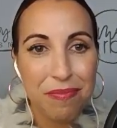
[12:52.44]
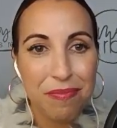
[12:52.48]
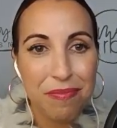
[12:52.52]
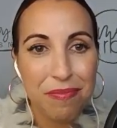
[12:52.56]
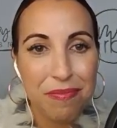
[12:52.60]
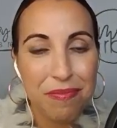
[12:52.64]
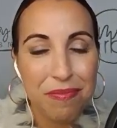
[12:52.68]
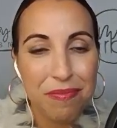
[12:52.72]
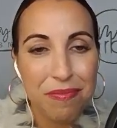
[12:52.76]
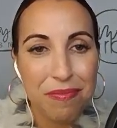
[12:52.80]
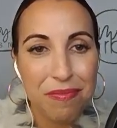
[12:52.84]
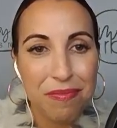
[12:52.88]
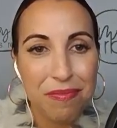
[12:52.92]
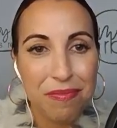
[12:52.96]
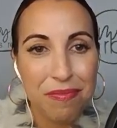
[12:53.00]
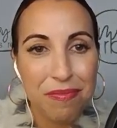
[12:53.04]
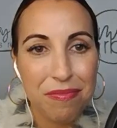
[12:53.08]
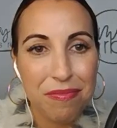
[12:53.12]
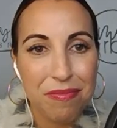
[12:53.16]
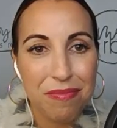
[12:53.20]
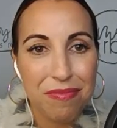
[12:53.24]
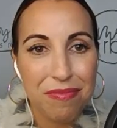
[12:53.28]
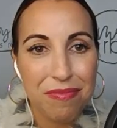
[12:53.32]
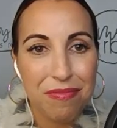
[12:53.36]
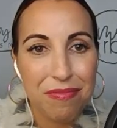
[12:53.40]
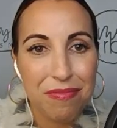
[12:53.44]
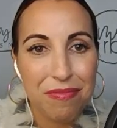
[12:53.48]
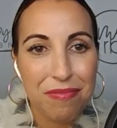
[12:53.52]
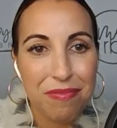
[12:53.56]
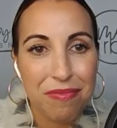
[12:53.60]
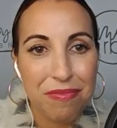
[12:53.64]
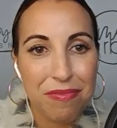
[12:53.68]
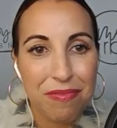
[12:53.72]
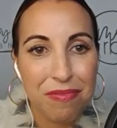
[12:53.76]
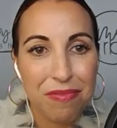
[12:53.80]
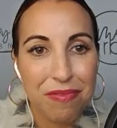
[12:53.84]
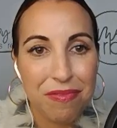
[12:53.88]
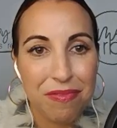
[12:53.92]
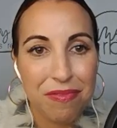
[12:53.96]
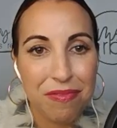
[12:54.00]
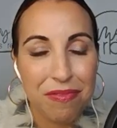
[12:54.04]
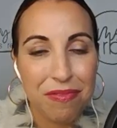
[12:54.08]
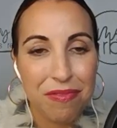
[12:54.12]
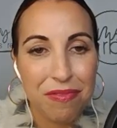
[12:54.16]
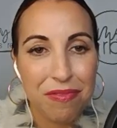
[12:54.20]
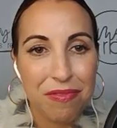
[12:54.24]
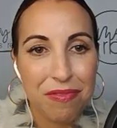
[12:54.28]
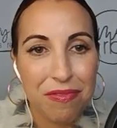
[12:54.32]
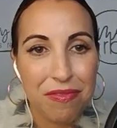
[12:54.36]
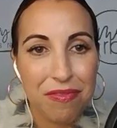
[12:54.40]

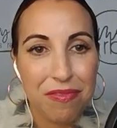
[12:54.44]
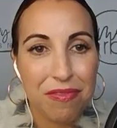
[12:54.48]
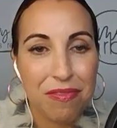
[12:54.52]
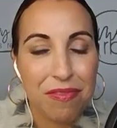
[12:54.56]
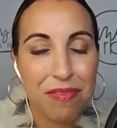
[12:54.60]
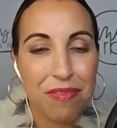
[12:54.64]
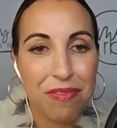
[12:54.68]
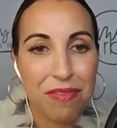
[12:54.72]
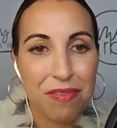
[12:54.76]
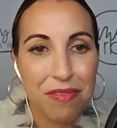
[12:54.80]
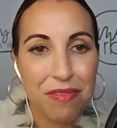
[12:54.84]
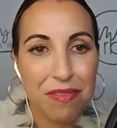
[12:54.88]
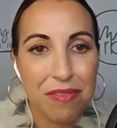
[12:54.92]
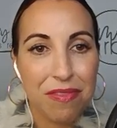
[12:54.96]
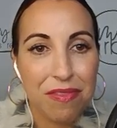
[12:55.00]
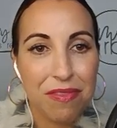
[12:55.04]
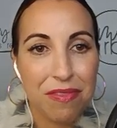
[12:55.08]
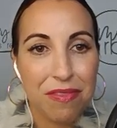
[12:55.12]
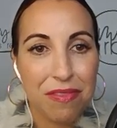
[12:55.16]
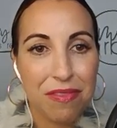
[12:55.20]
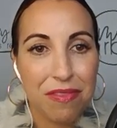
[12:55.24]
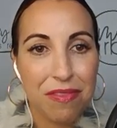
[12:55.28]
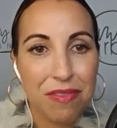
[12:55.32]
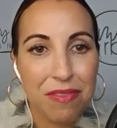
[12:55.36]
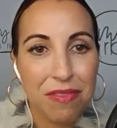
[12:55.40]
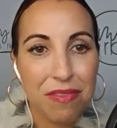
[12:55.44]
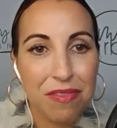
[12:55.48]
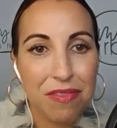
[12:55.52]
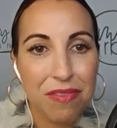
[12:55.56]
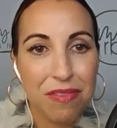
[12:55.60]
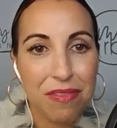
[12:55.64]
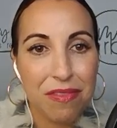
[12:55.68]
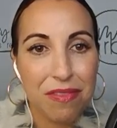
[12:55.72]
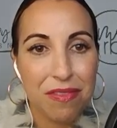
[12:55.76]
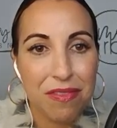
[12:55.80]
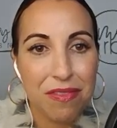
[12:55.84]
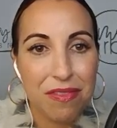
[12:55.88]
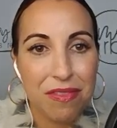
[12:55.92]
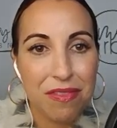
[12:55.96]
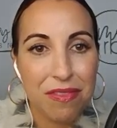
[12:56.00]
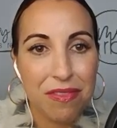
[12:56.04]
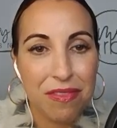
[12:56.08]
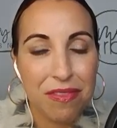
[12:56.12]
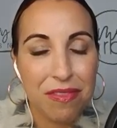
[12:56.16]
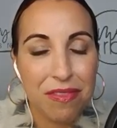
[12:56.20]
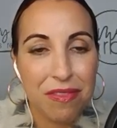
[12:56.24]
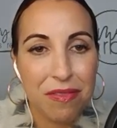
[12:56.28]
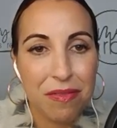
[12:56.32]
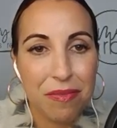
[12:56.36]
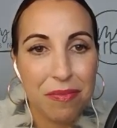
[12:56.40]

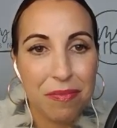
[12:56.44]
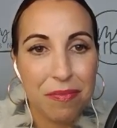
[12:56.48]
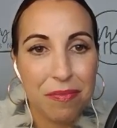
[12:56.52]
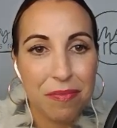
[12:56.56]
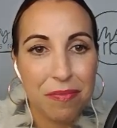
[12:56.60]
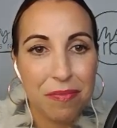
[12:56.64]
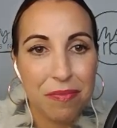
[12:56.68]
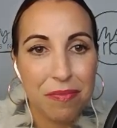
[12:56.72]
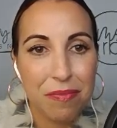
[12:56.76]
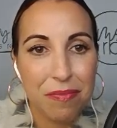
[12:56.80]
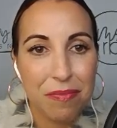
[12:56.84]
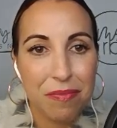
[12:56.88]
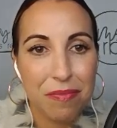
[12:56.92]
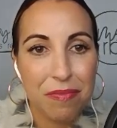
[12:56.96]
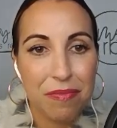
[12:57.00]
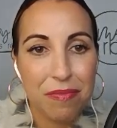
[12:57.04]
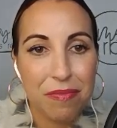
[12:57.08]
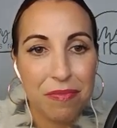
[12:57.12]
This person isn't speaking.